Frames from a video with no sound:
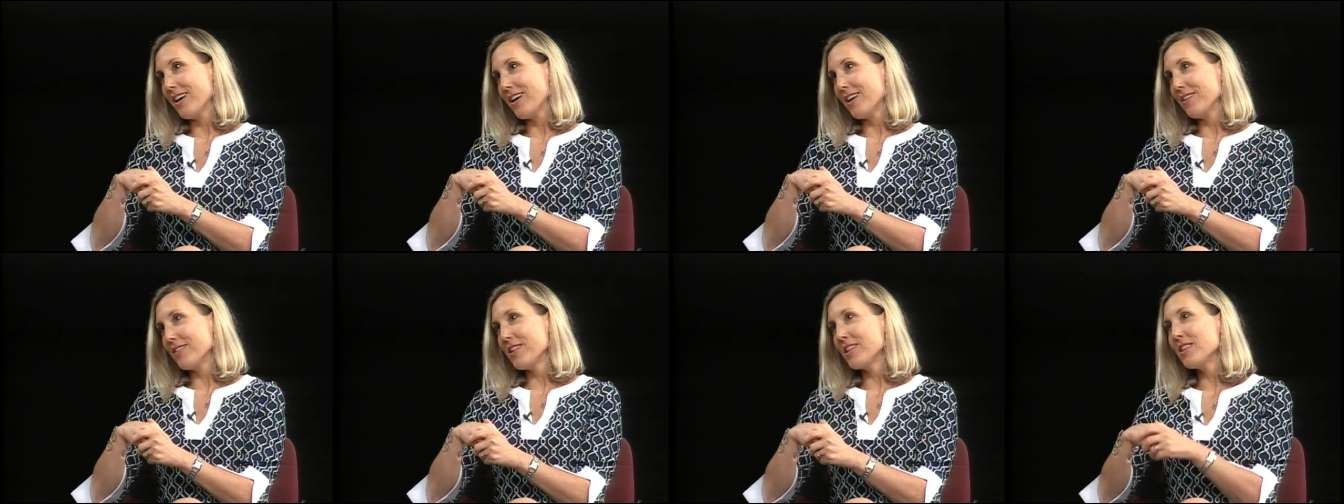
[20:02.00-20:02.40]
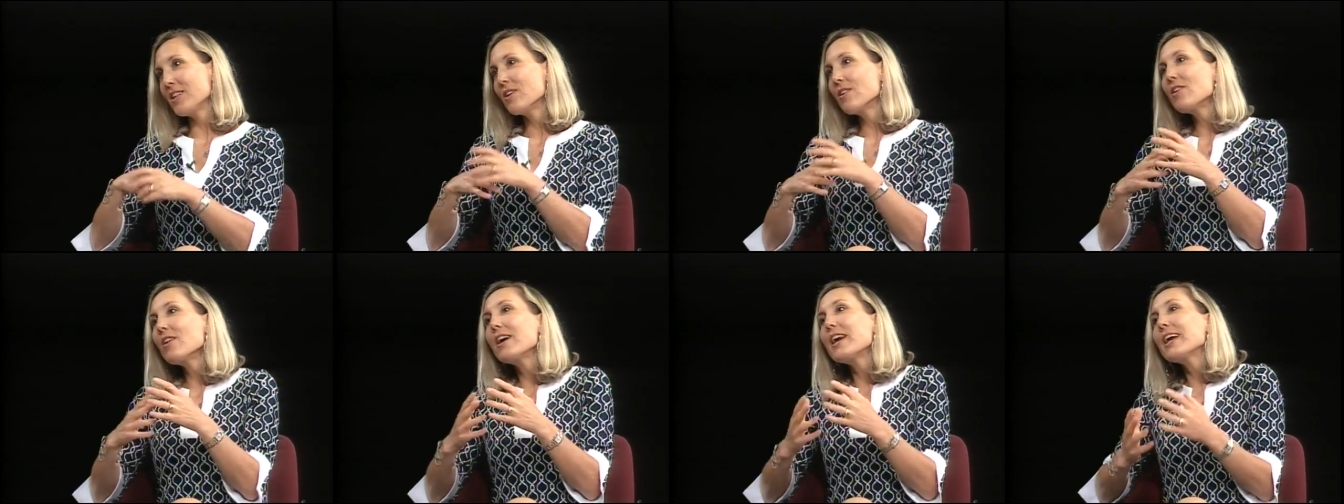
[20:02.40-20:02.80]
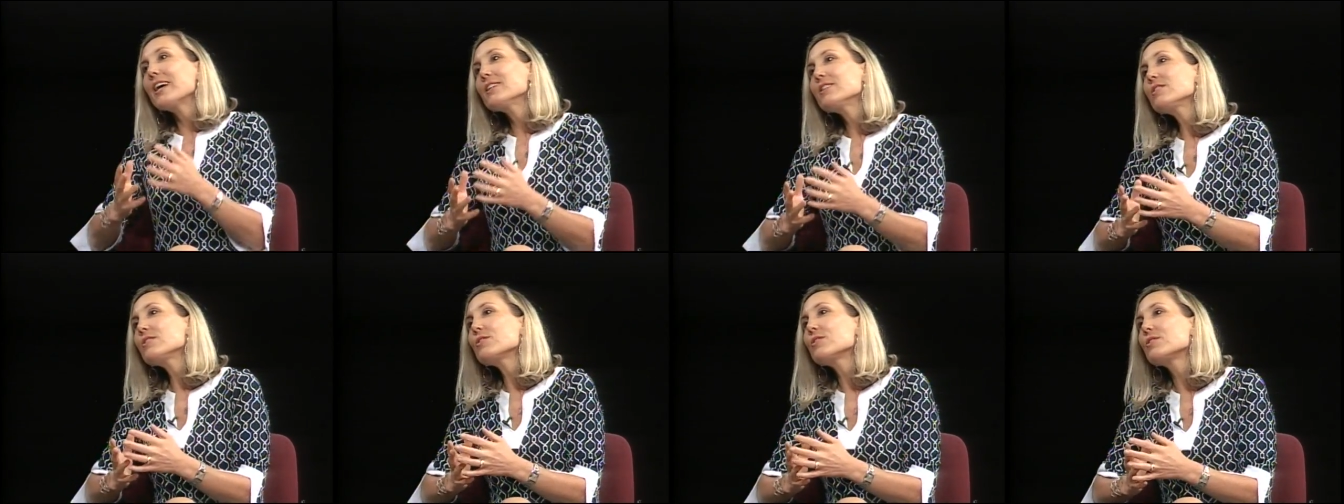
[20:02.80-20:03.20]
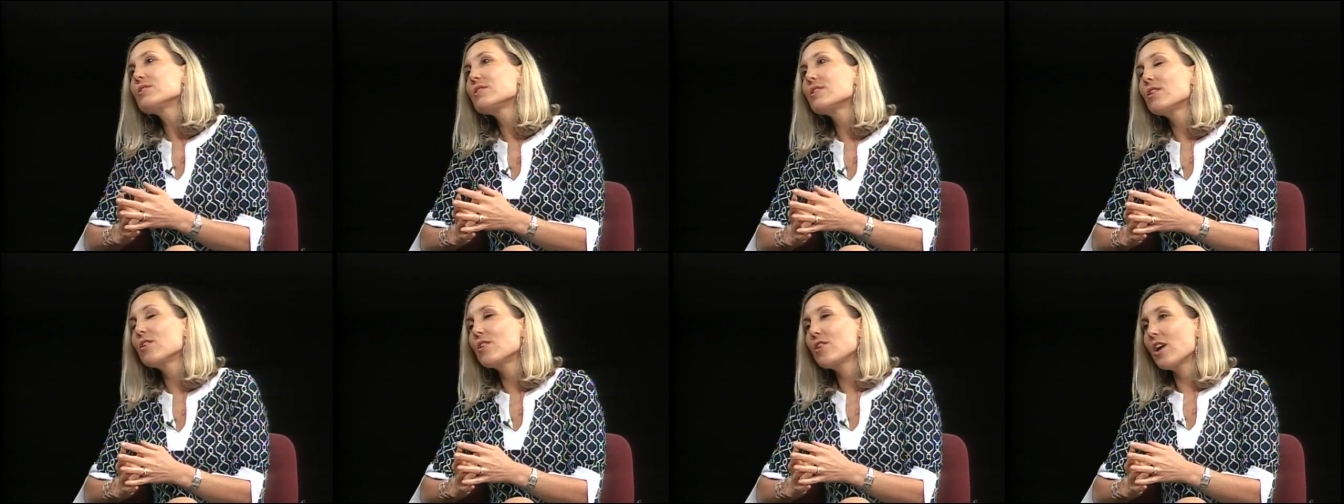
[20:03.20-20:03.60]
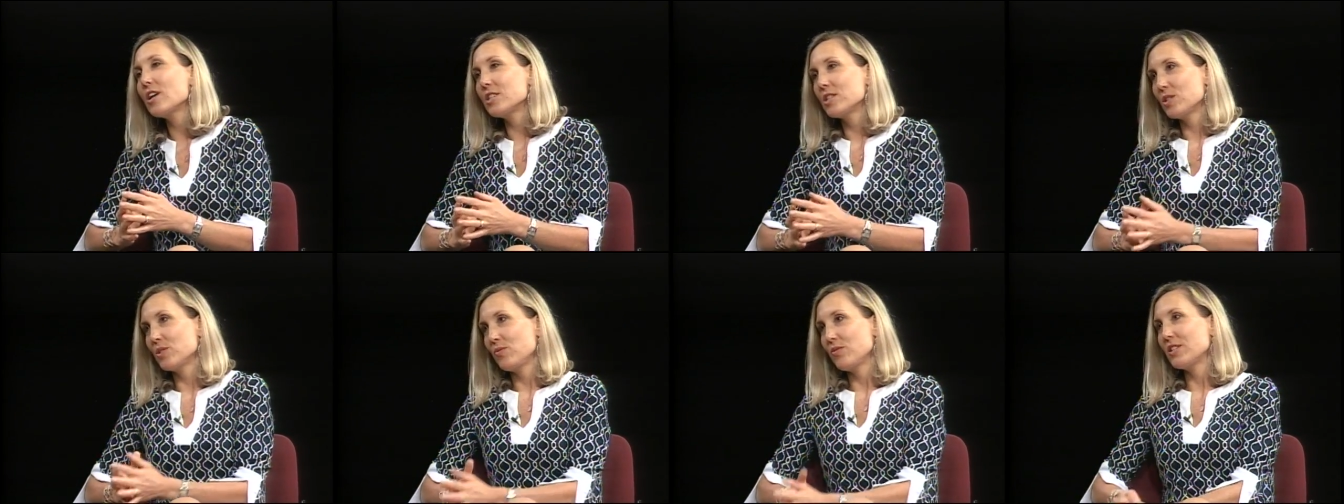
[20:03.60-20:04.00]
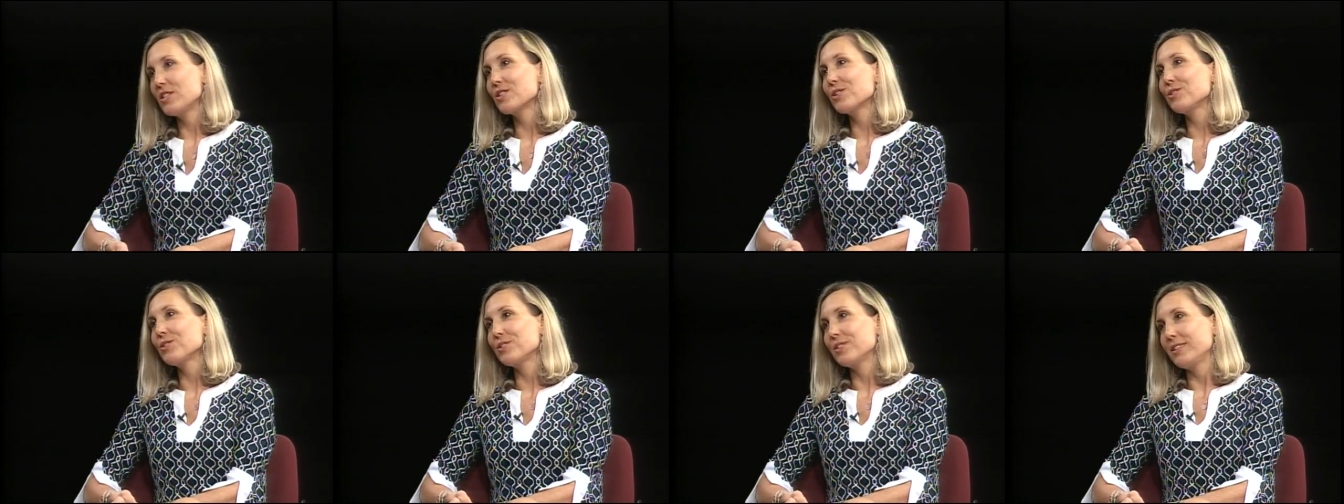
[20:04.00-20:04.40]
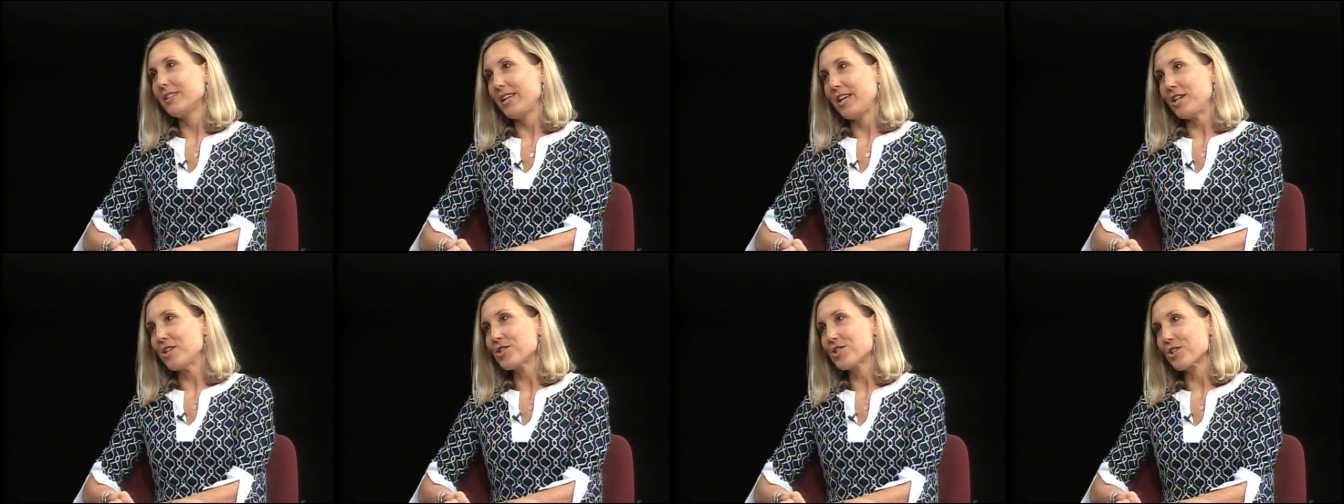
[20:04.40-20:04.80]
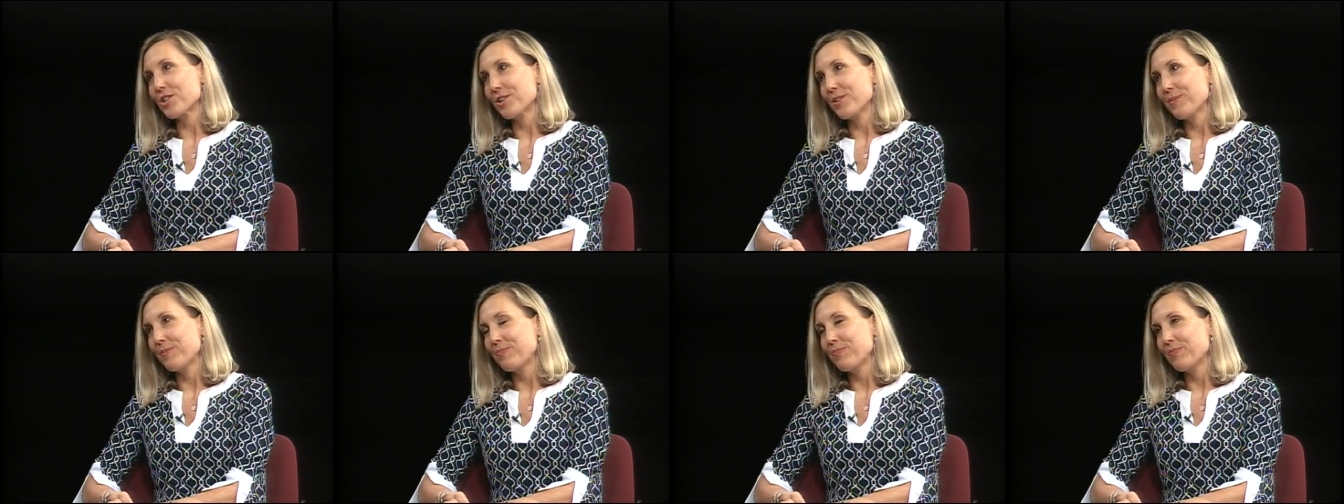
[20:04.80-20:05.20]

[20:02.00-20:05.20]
that there are answers that are not just physical in nature.